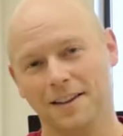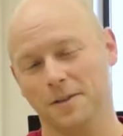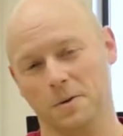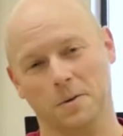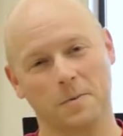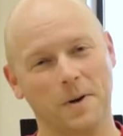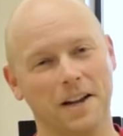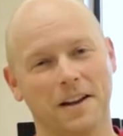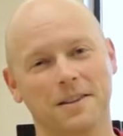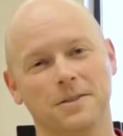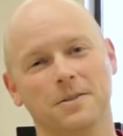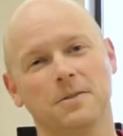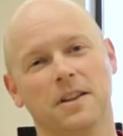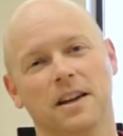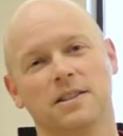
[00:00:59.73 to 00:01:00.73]
The only way I can
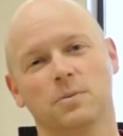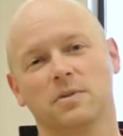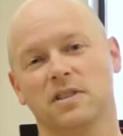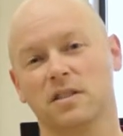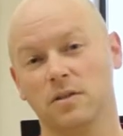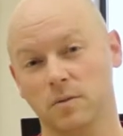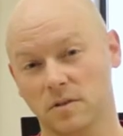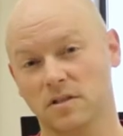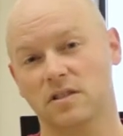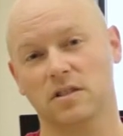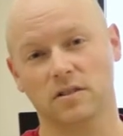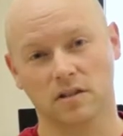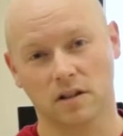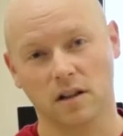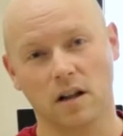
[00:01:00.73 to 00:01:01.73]
do that is with Newton's
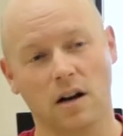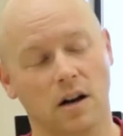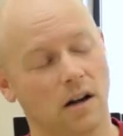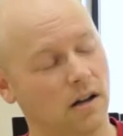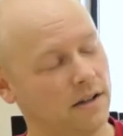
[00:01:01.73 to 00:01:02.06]
third law.